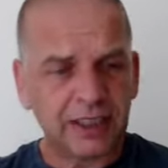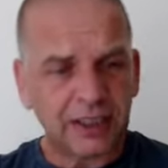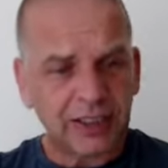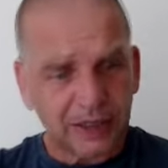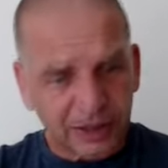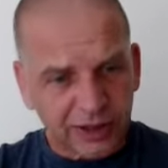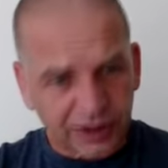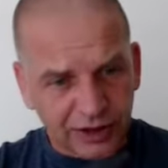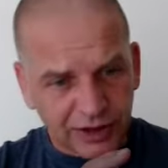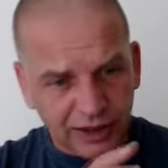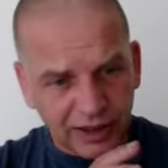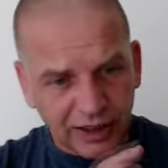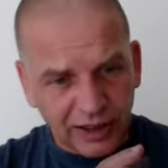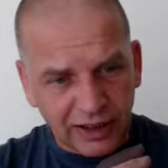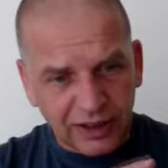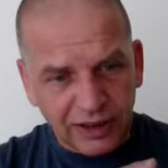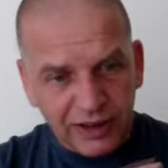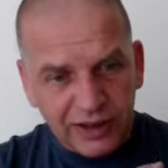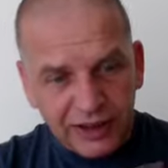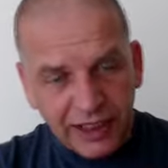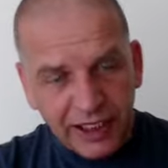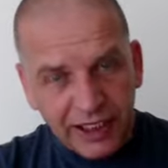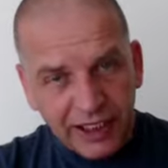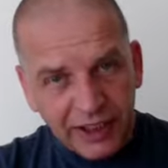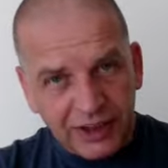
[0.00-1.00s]
So start
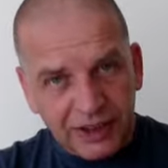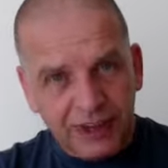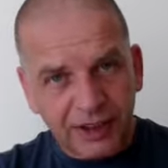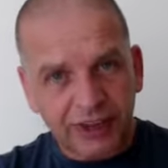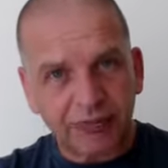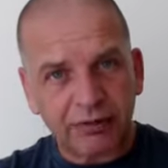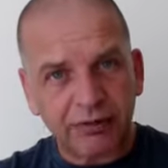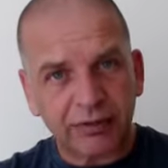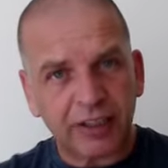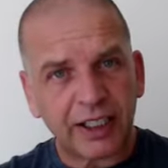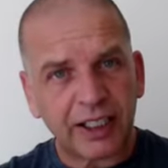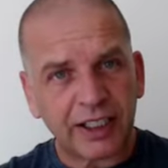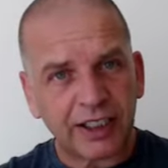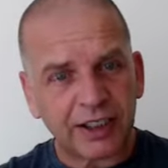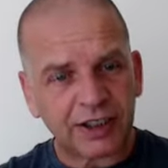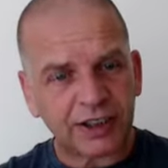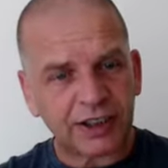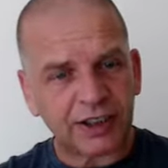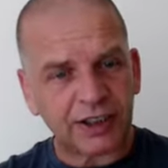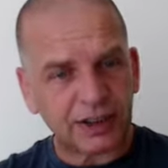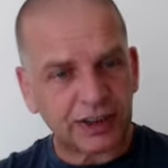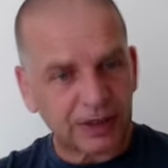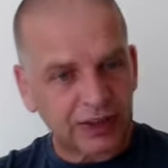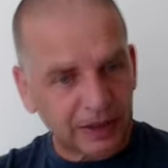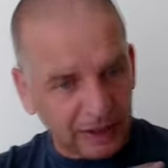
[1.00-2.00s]
testing
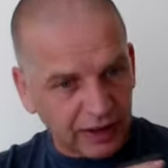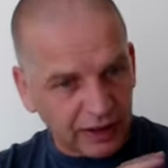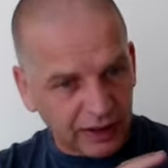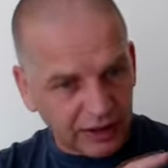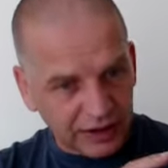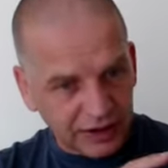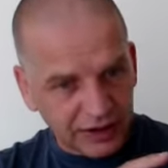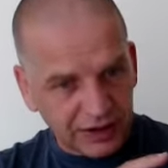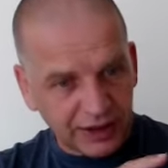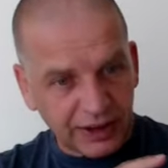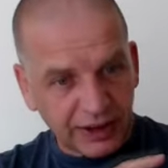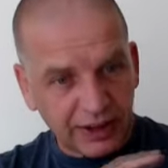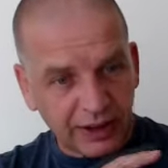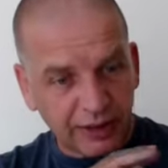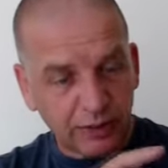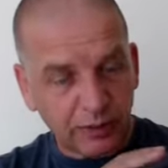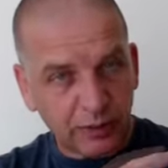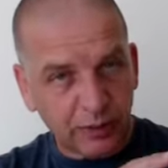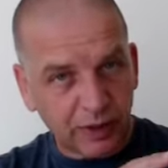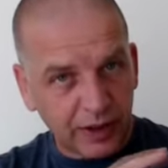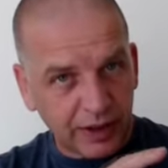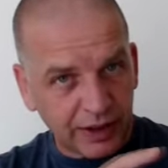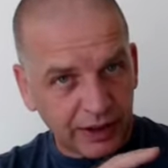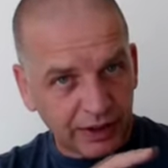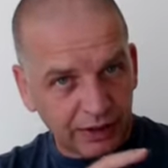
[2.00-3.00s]
ranges. Start seeing
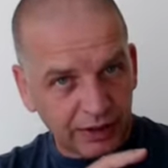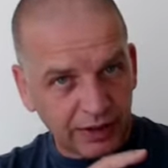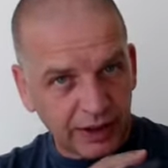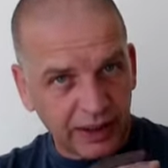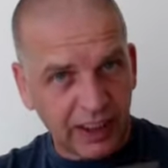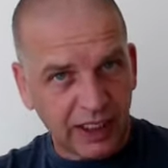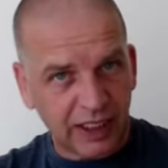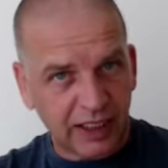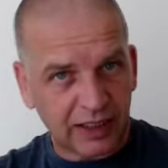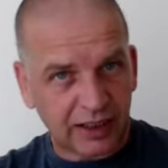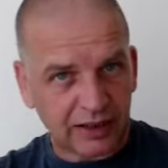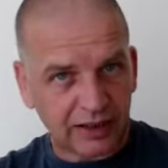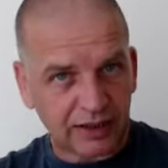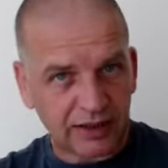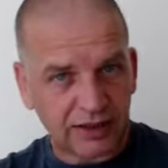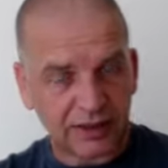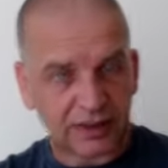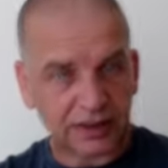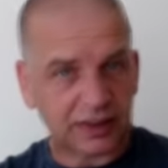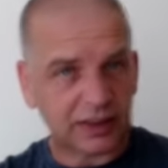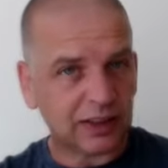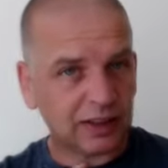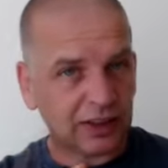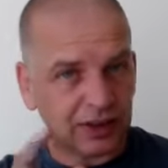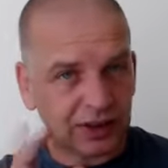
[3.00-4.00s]
where you can. There's
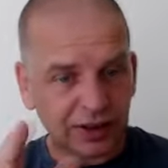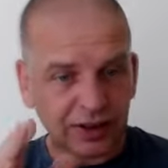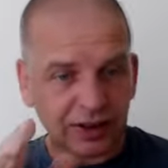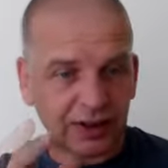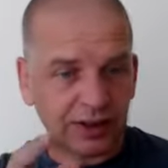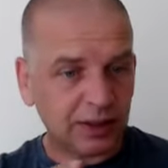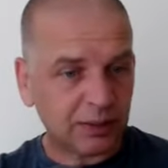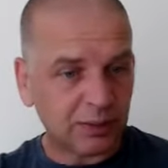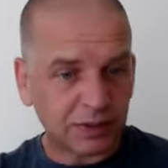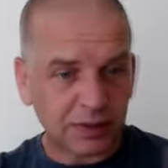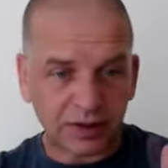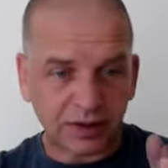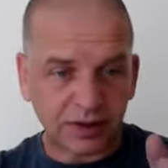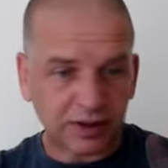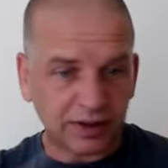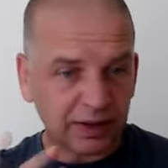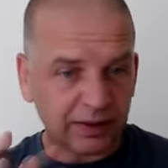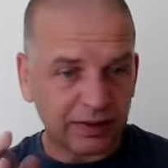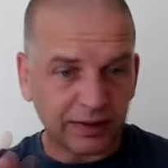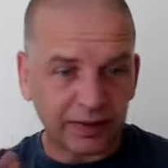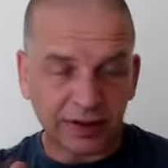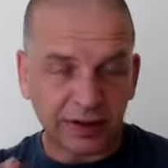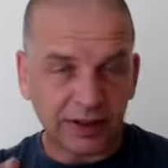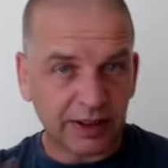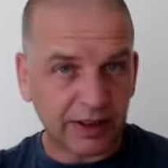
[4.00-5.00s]
lots of tips on
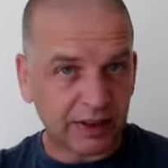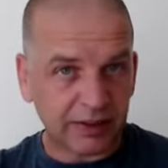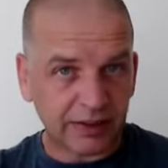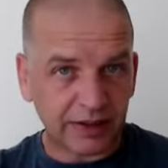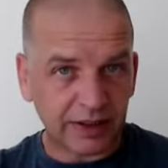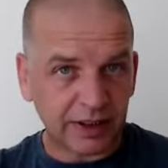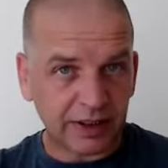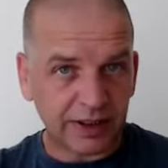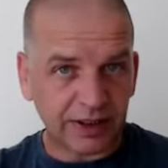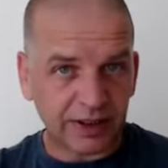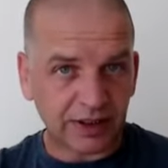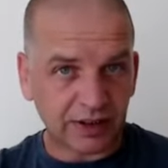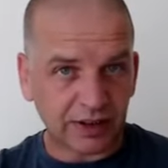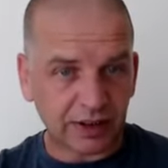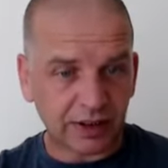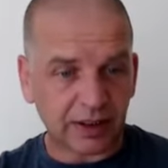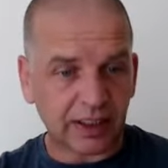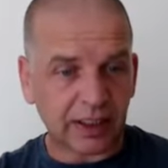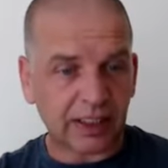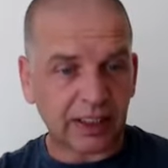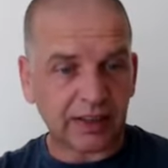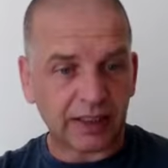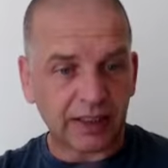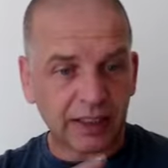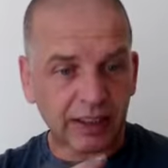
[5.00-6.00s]
different DVDs I've got
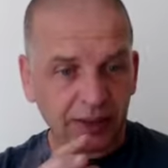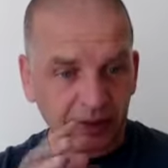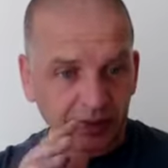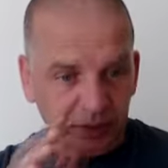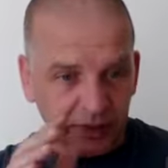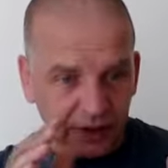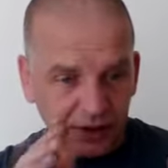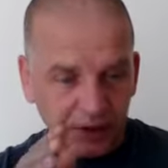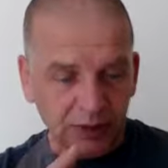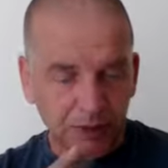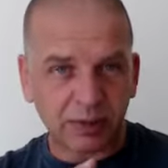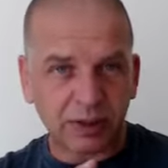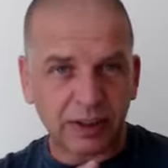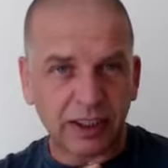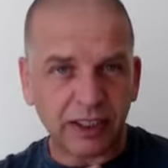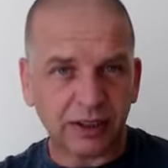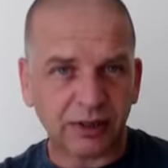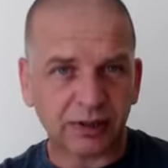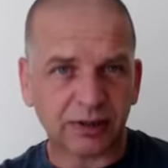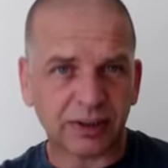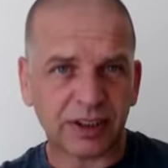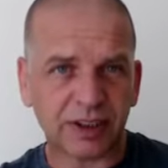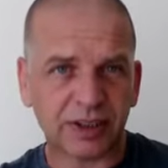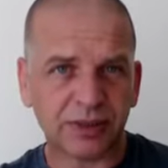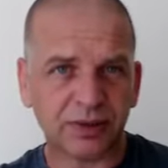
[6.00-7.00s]
out there that explain all
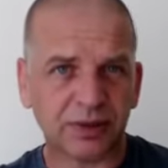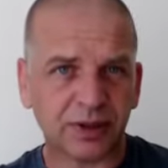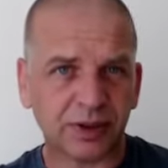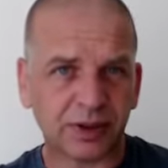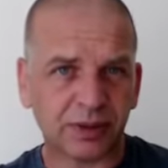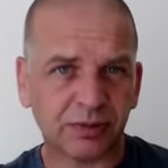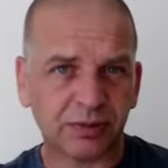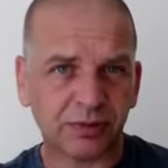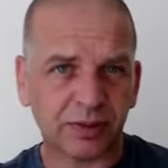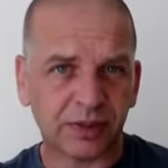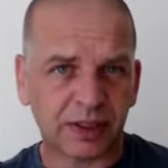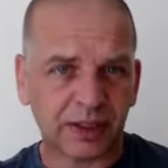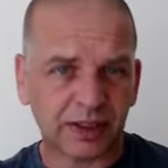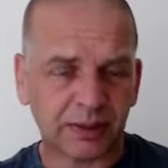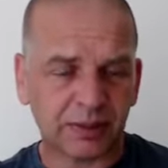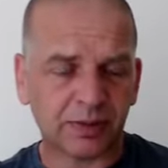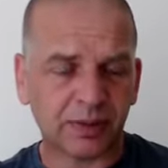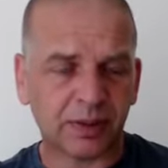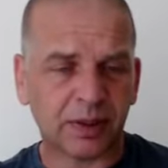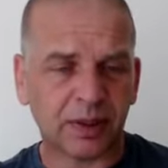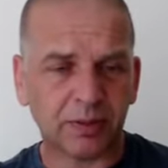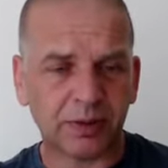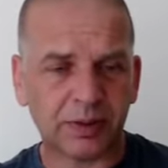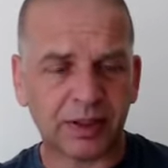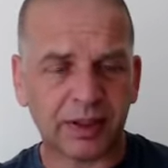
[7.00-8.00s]
this for you really
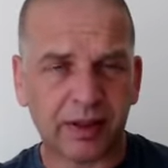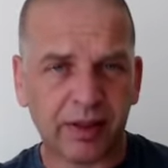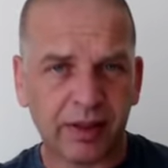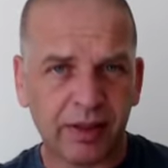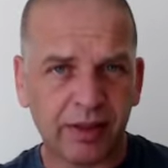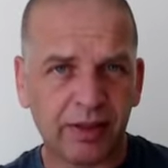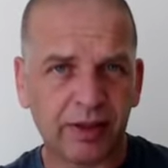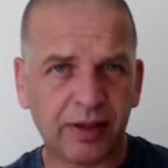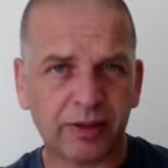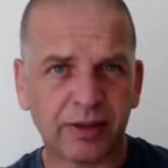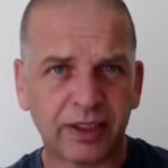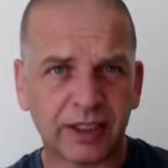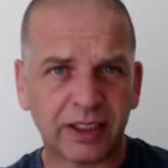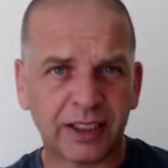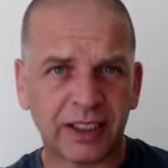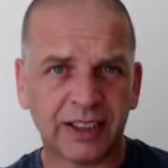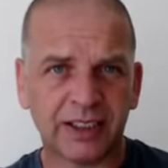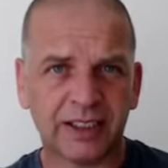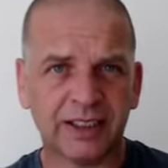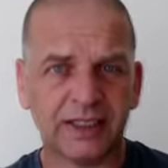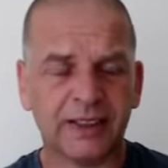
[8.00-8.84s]
properly and thoroughly.